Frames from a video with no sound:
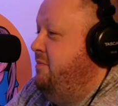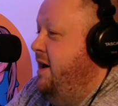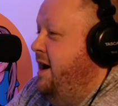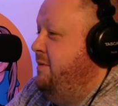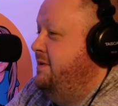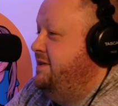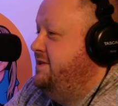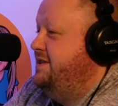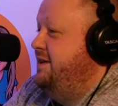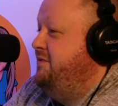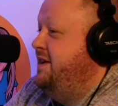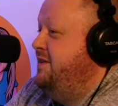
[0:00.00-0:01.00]
mom is
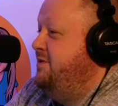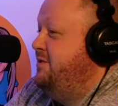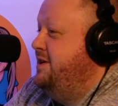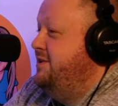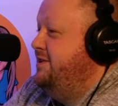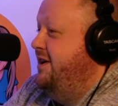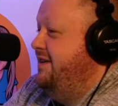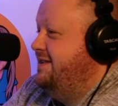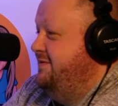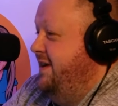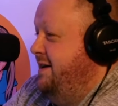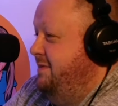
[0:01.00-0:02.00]
sifting through your dog's
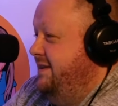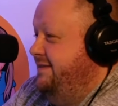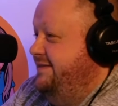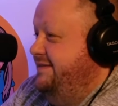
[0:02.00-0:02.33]
vomit